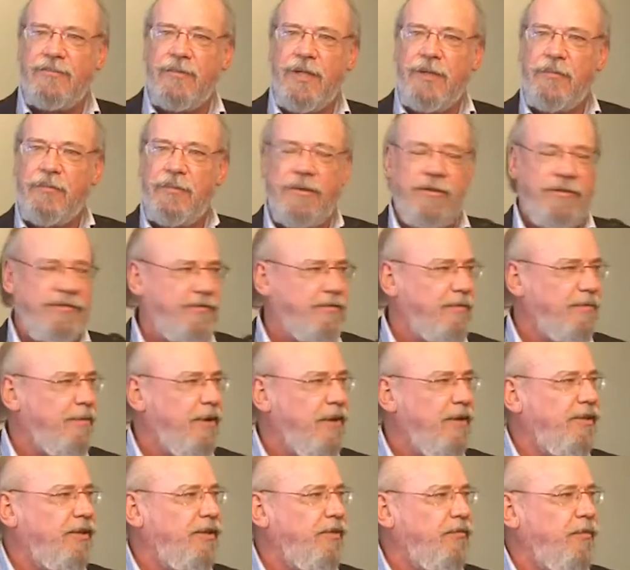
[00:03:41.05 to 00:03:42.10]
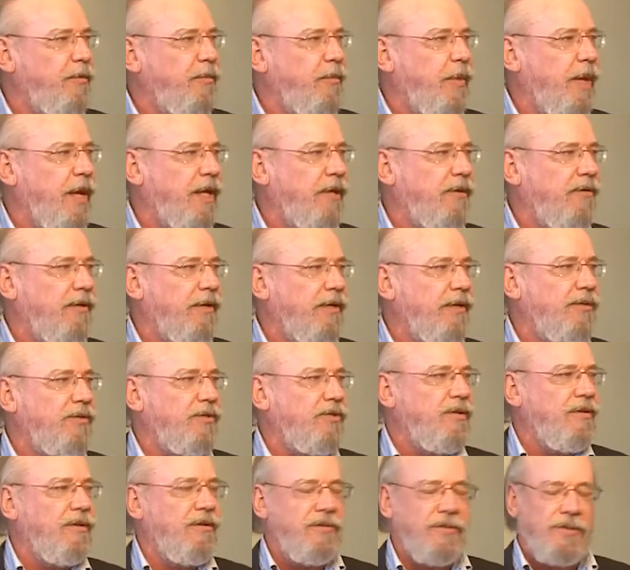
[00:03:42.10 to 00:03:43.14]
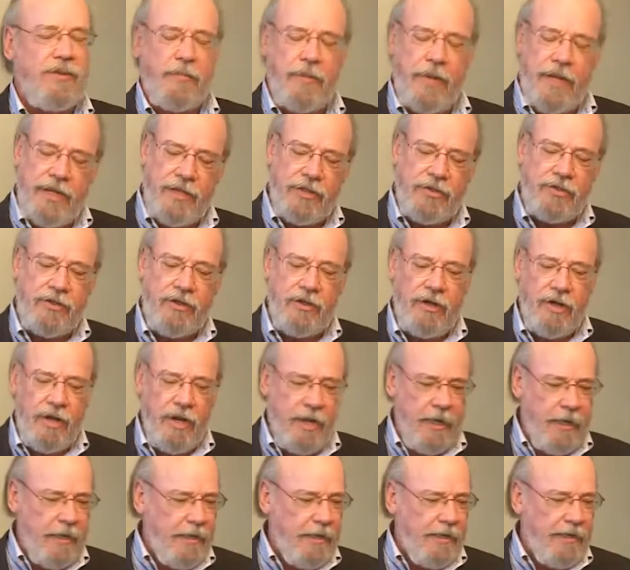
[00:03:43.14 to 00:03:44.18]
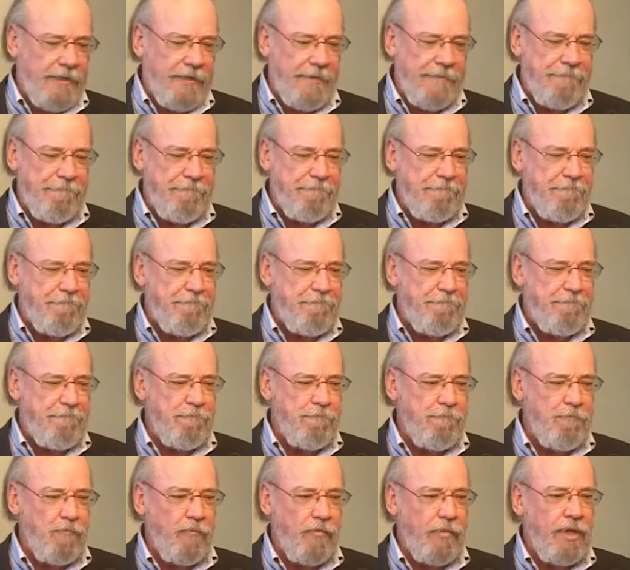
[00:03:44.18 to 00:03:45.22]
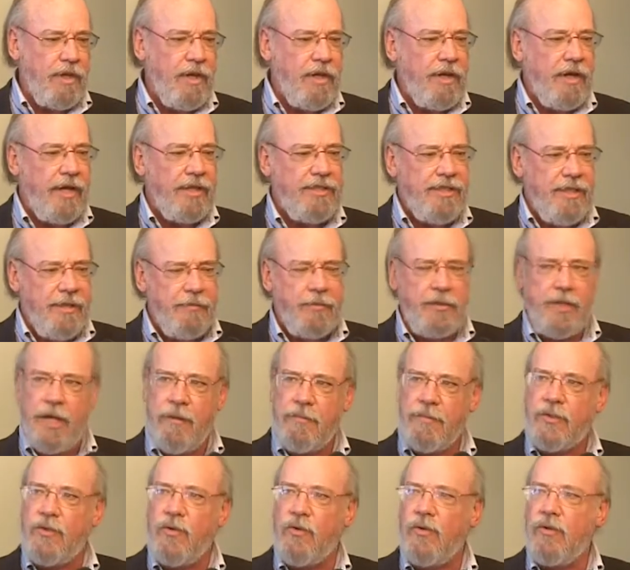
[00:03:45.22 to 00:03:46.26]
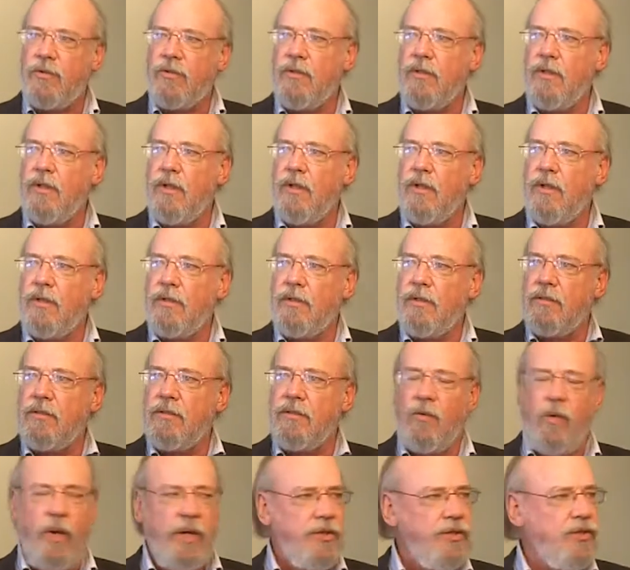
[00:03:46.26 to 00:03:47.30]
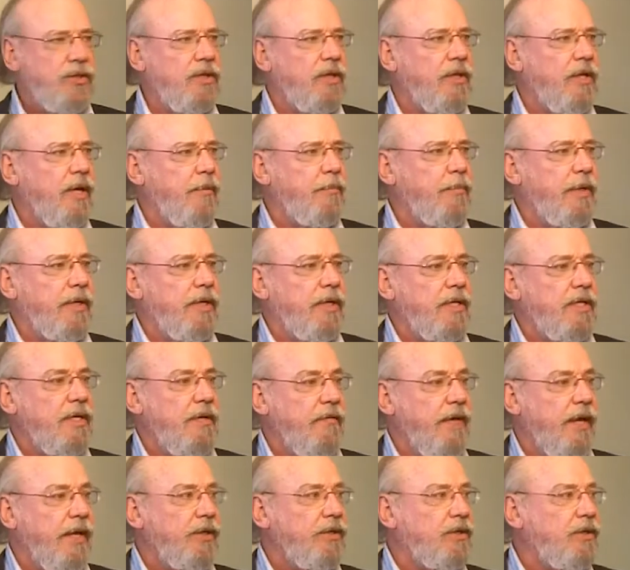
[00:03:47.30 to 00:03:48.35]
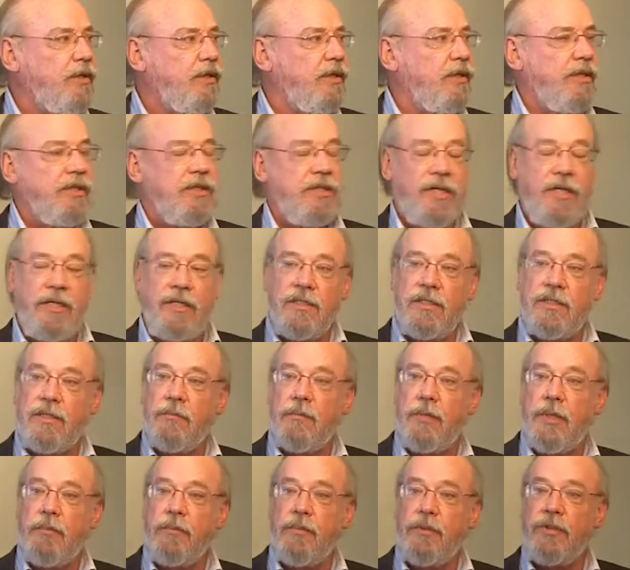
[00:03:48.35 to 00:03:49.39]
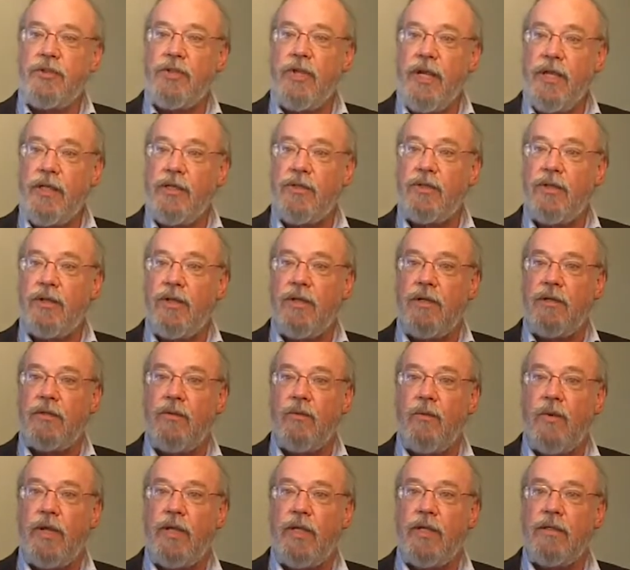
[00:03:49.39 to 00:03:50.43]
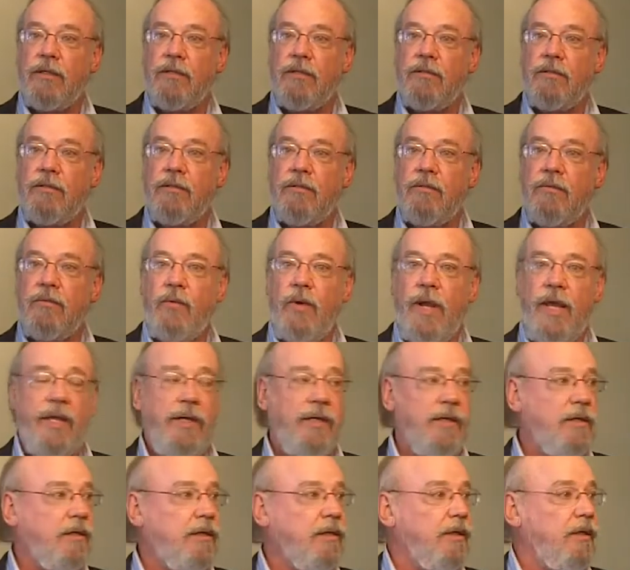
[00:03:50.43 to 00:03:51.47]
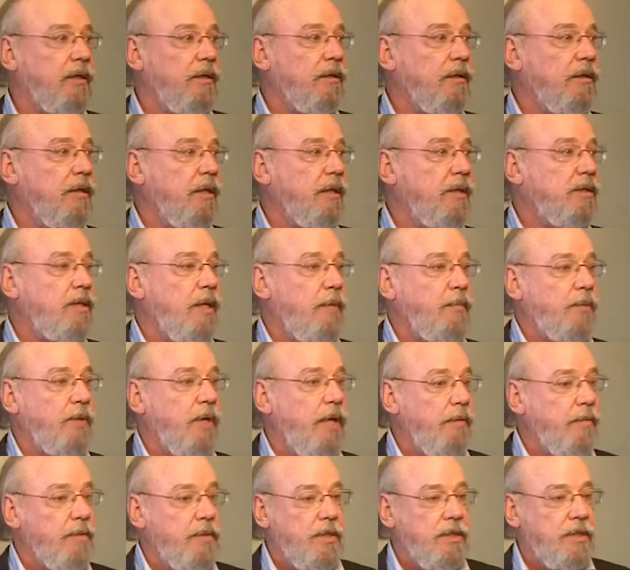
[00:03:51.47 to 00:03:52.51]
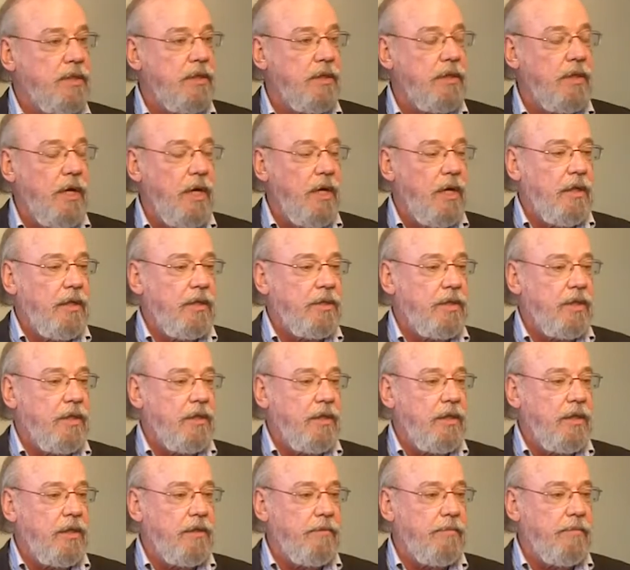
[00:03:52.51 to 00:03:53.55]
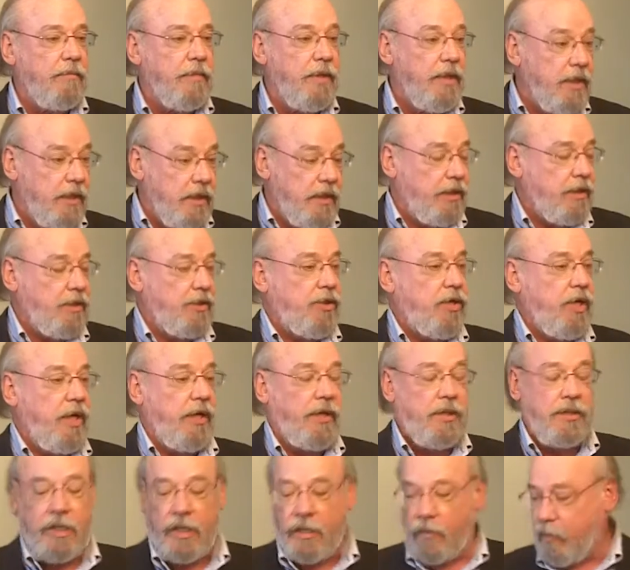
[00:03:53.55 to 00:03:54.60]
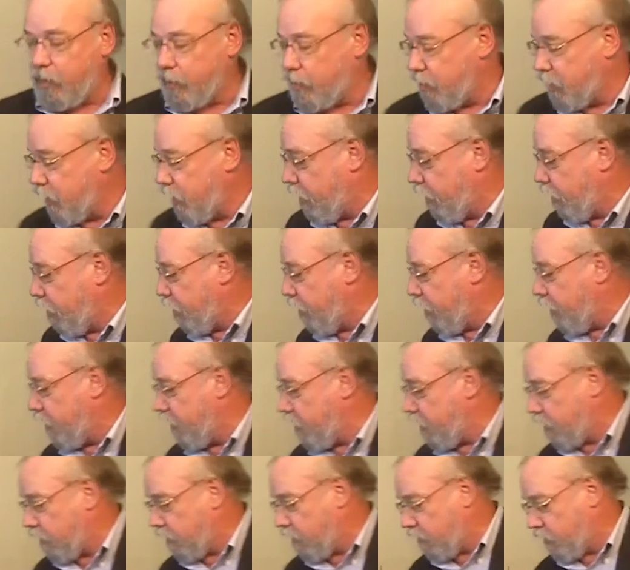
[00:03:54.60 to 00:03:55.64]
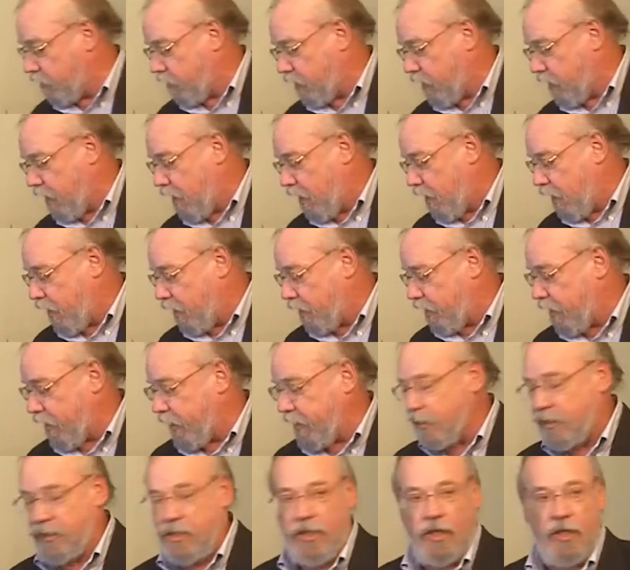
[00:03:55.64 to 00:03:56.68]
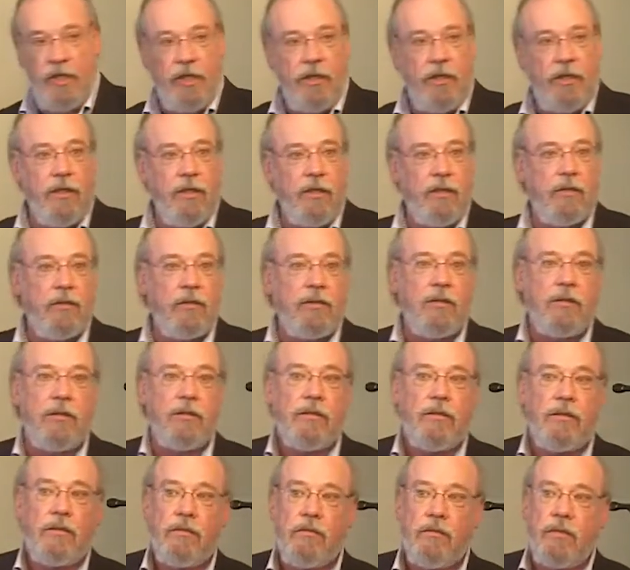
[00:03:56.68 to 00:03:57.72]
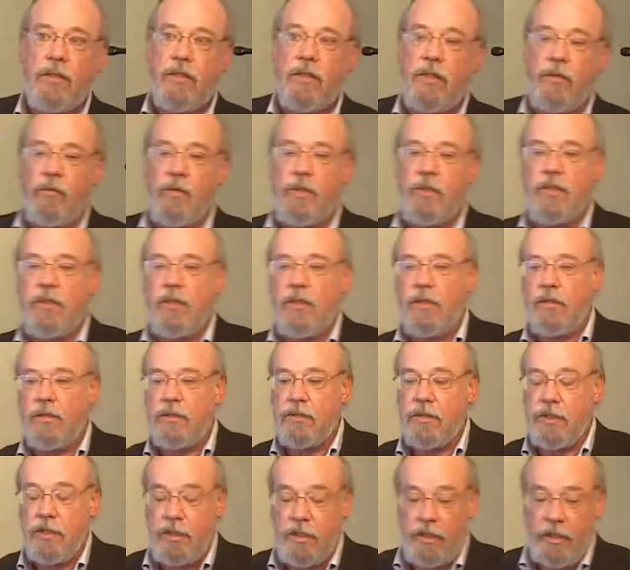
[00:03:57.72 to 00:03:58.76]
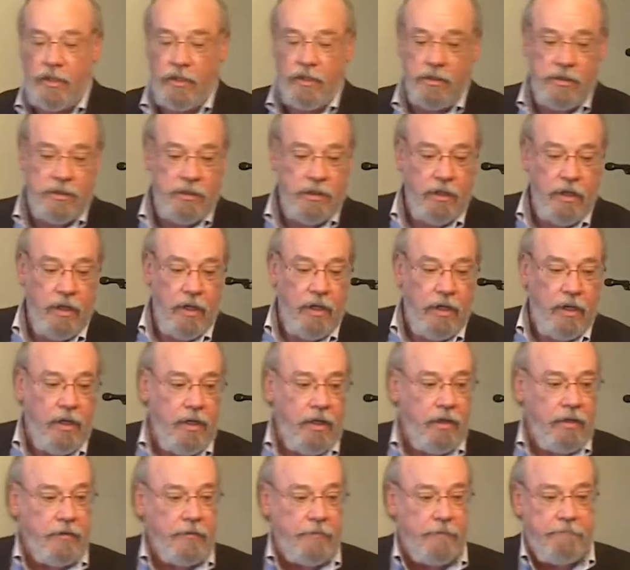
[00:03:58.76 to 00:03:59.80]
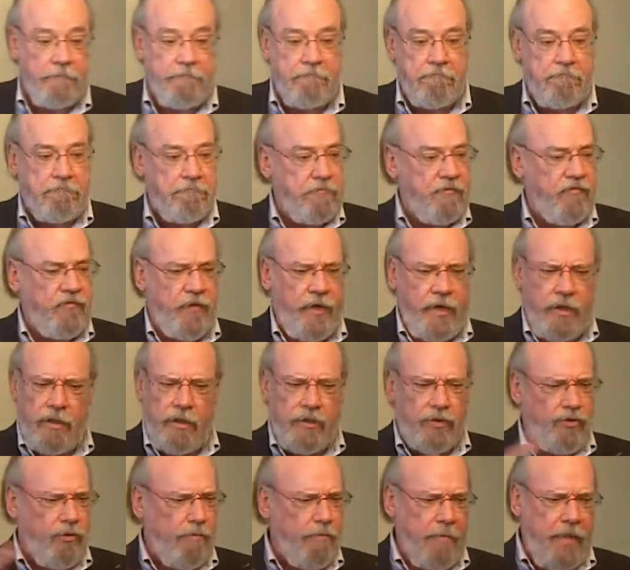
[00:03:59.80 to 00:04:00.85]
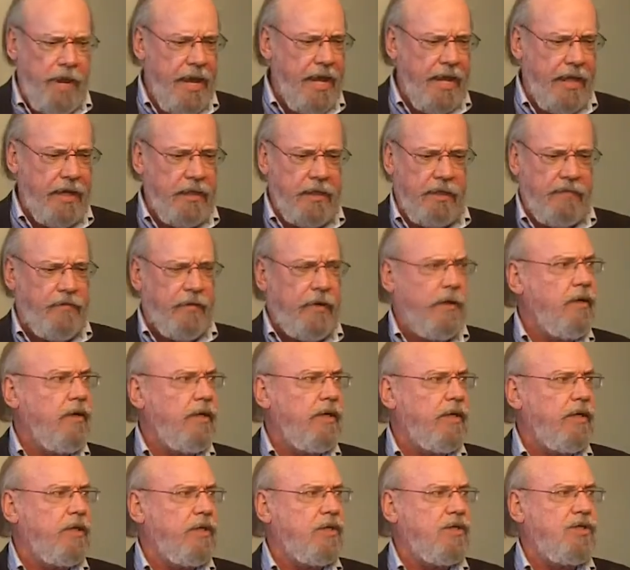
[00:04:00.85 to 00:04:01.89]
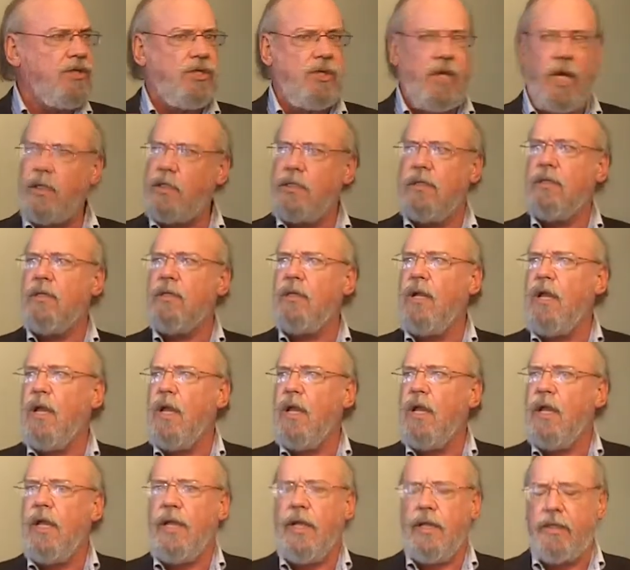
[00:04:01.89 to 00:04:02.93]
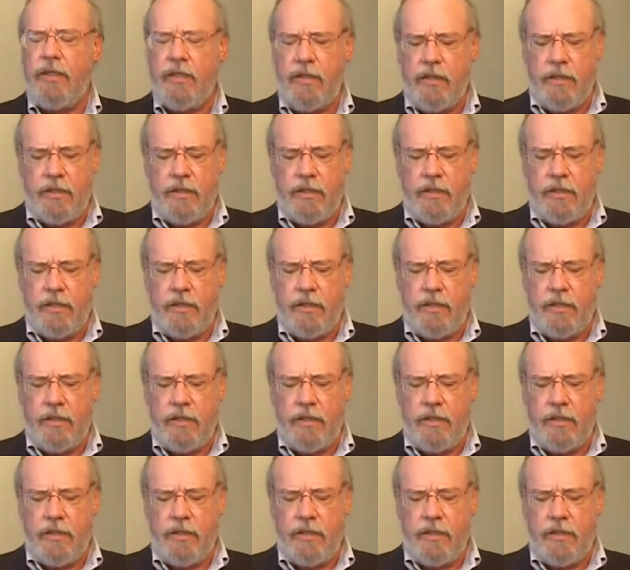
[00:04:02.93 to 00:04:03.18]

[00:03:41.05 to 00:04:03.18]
people from all different backgrounds, you know, as a pastor, I sometimes question that, because I've actually seen some people change along the way. Radically. And sometimes it's an immediate change, like we see here in Luke 19 with Zacchaeus. Very dramatic, very sudden. And